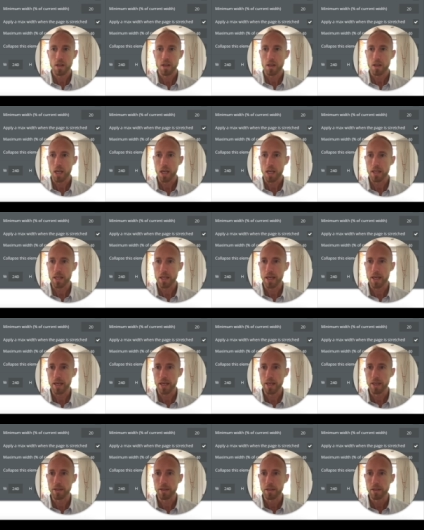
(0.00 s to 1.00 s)
And
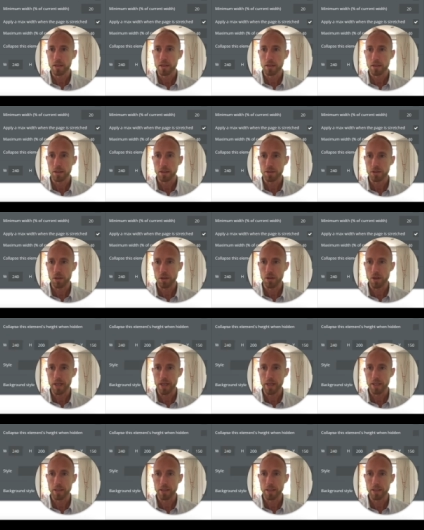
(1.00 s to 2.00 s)
then let's go
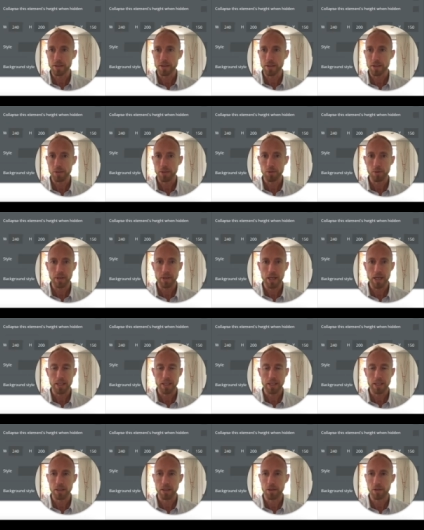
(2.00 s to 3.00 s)
ahead, let's see what we got
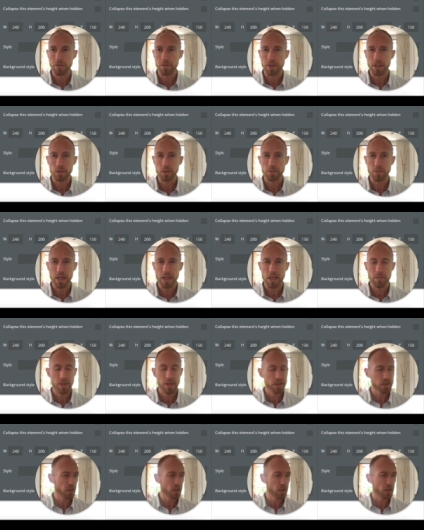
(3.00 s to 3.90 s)
here. Failed payment.